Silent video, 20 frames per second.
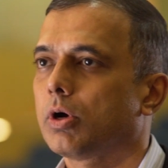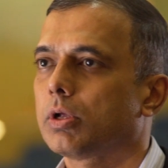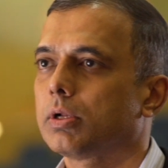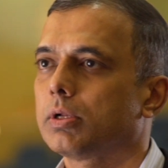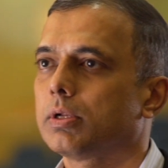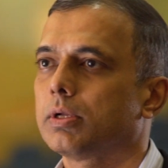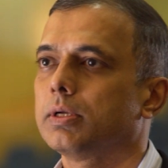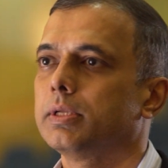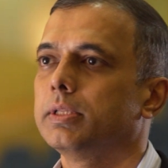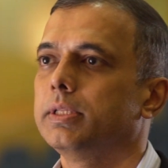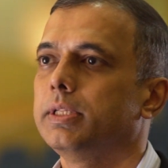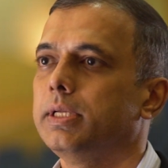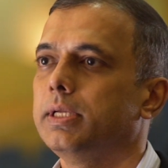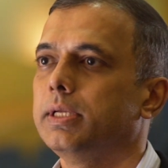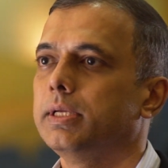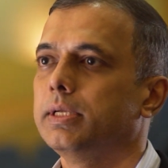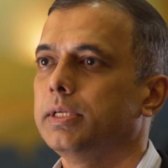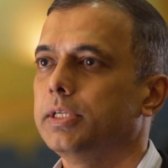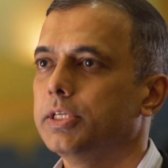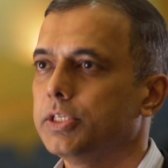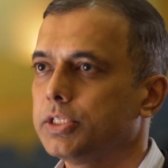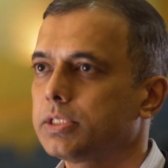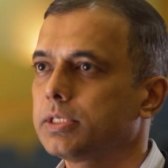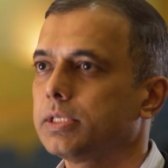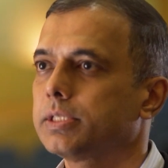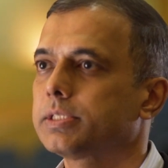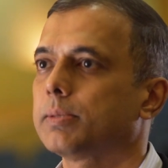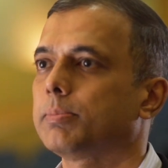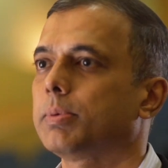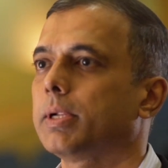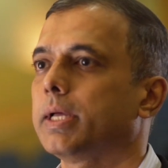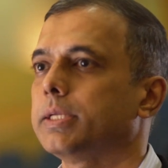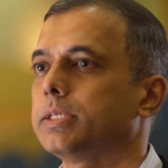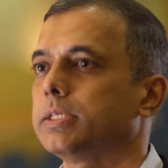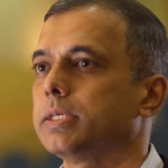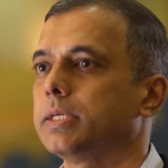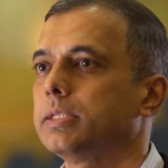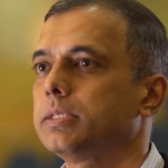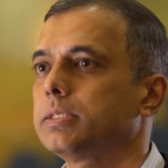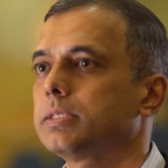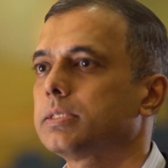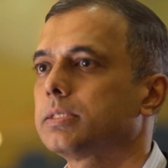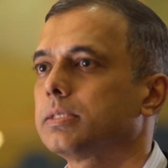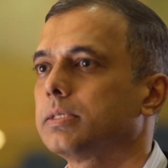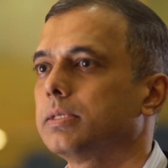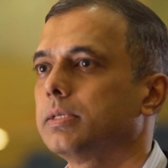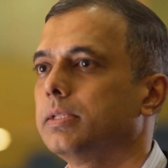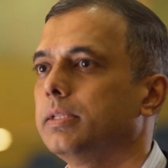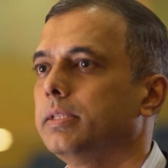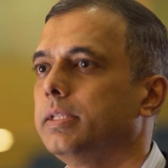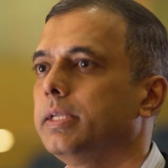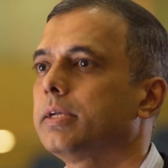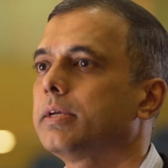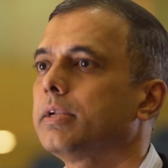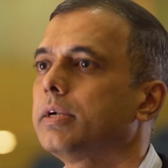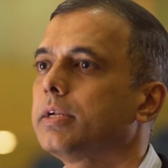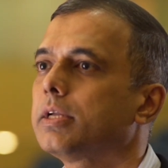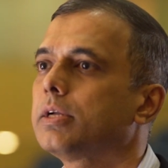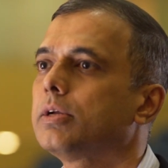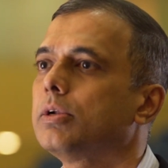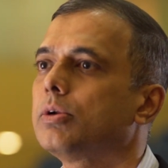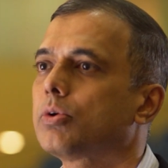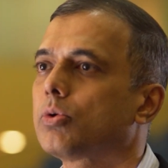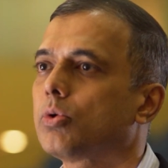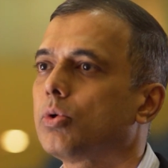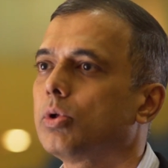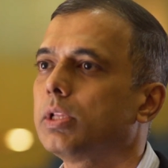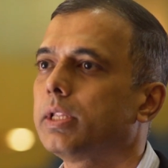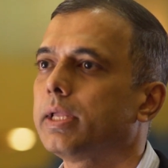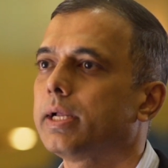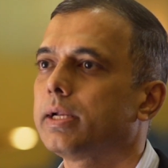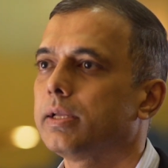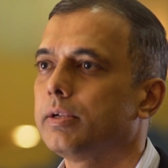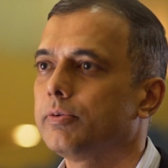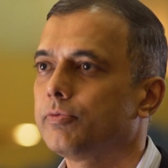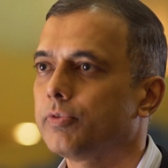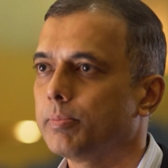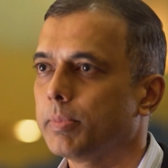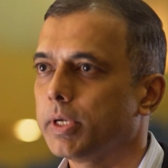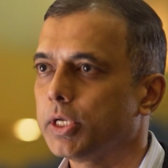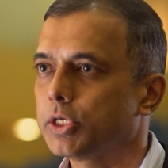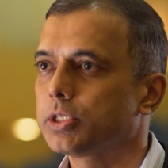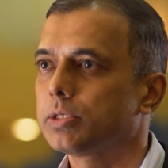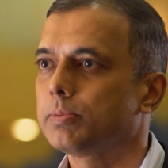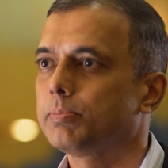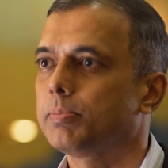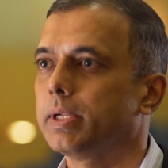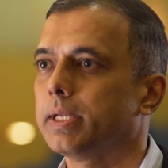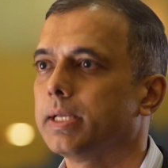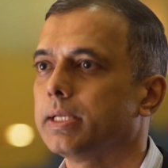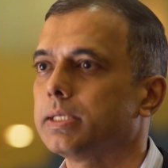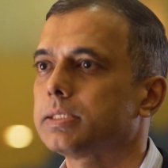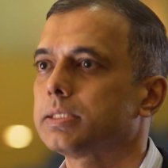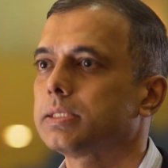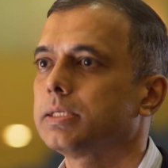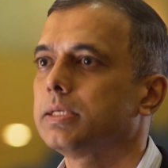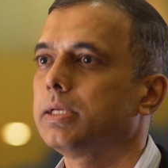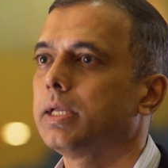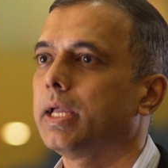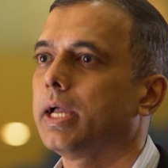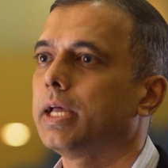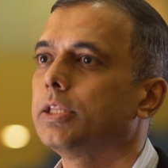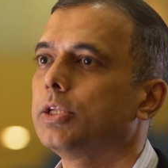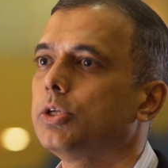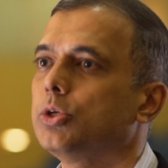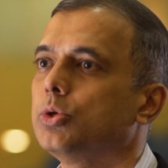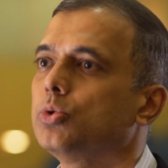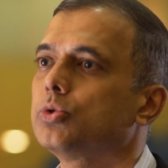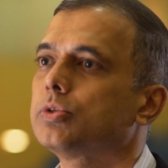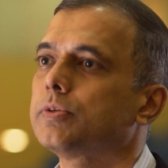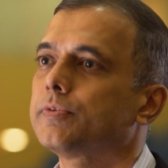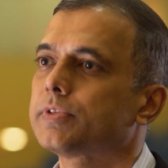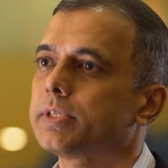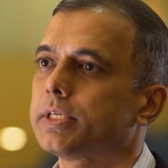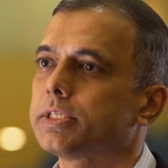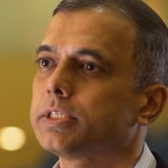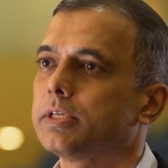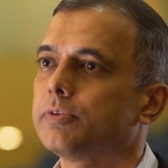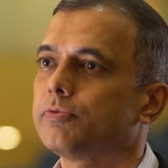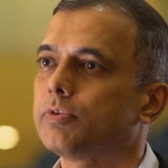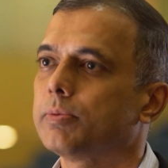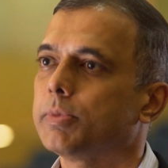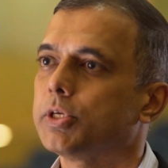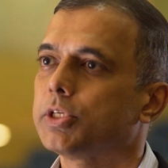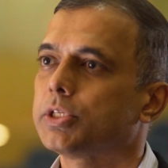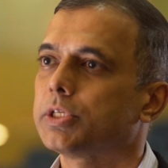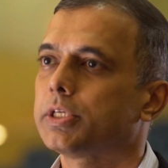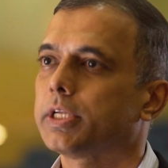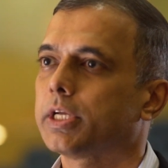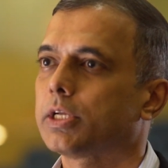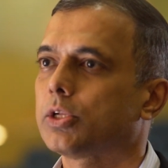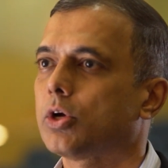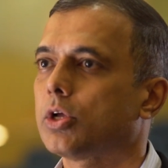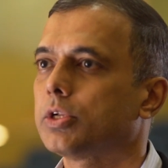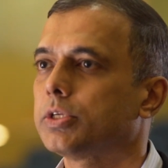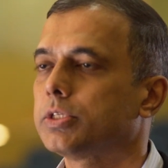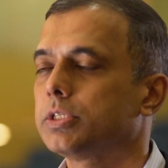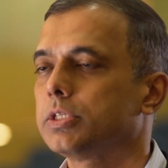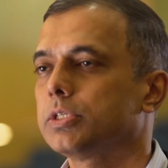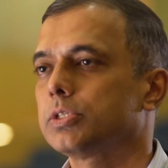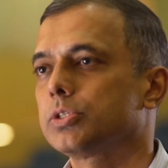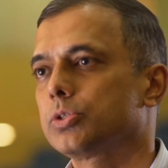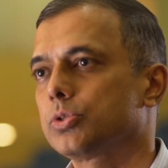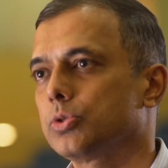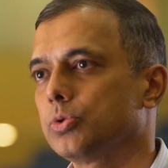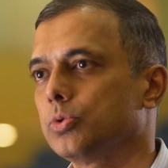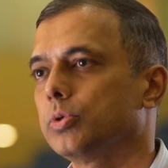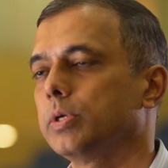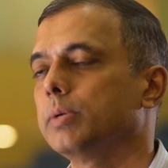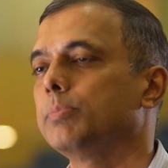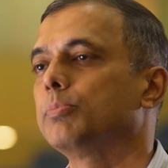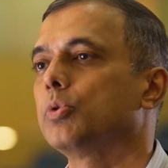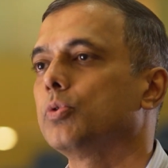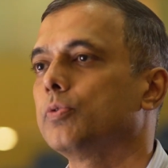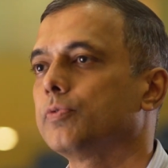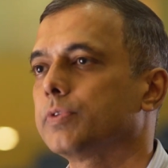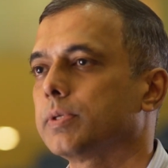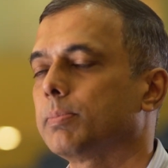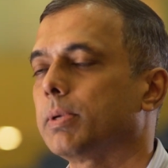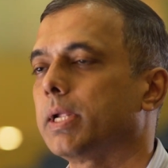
on the digital supply chains, the critical role that information plays, and the use of such information technologies to improve